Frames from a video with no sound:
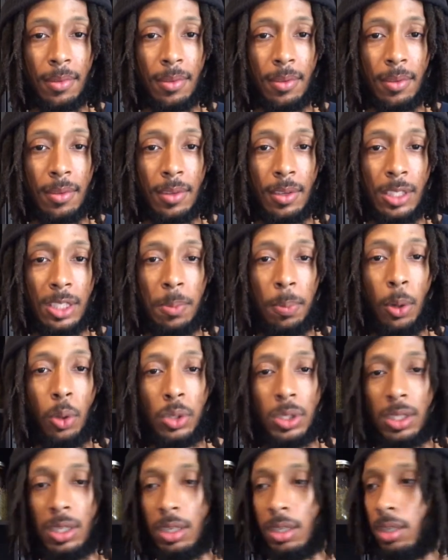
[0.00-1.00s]
It's supposed
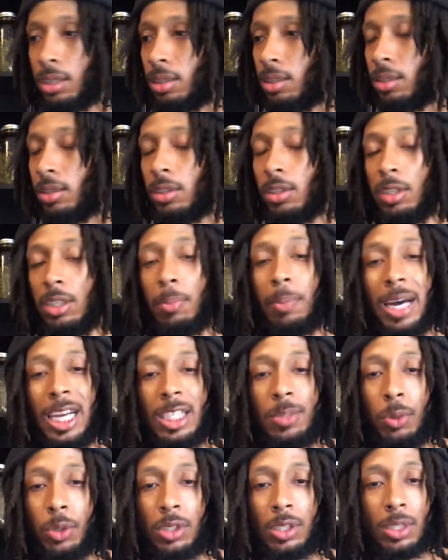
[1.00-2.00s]
to, your body's
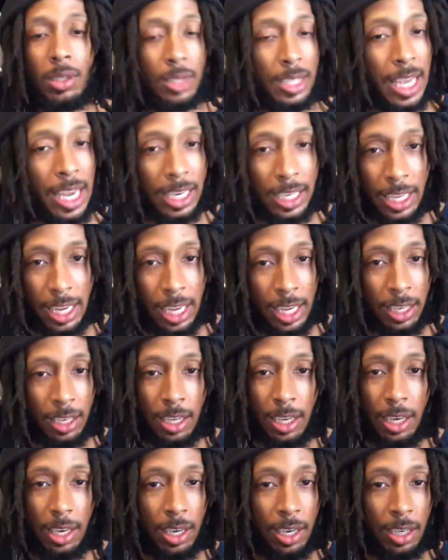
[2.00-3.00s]
supposed to take
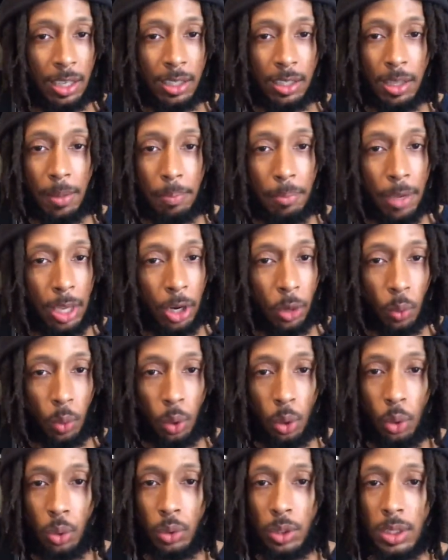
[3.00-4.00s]
the
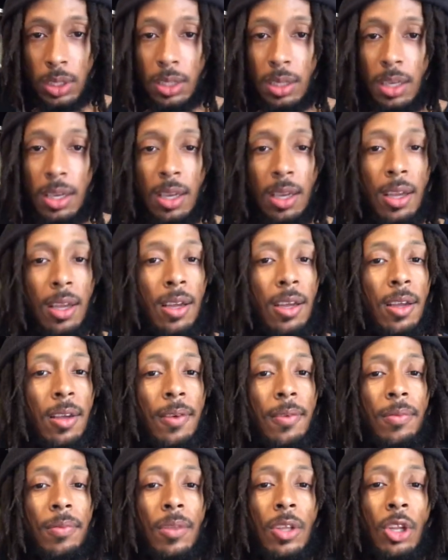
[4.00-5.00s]
minerals,
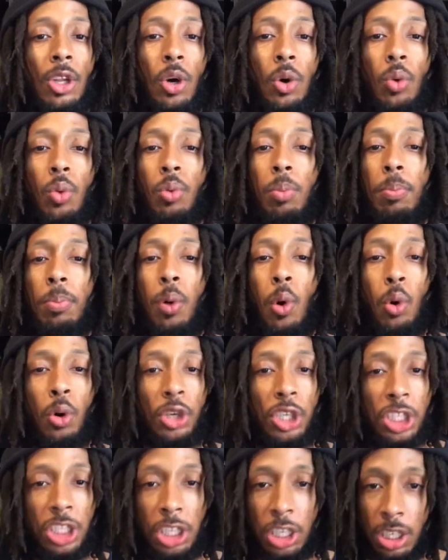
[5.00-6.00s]
you know, pull the
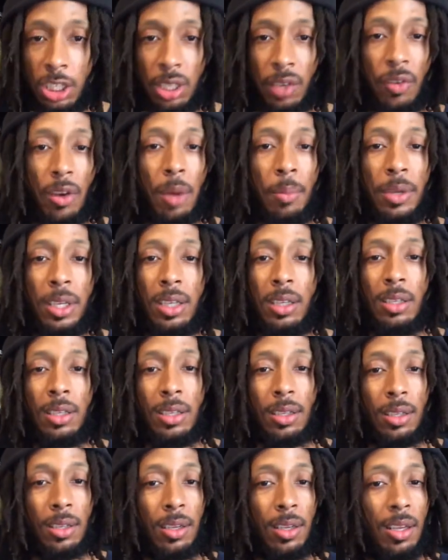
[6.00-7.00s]
sugars from it
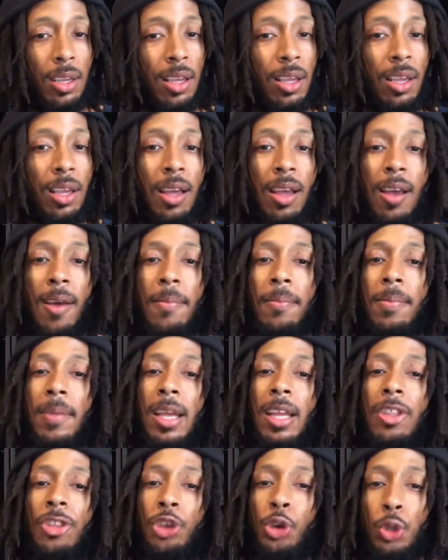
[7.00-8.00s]

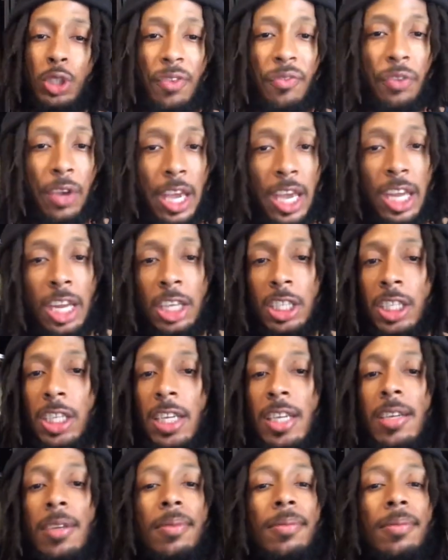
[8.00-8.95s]
and use it for energy.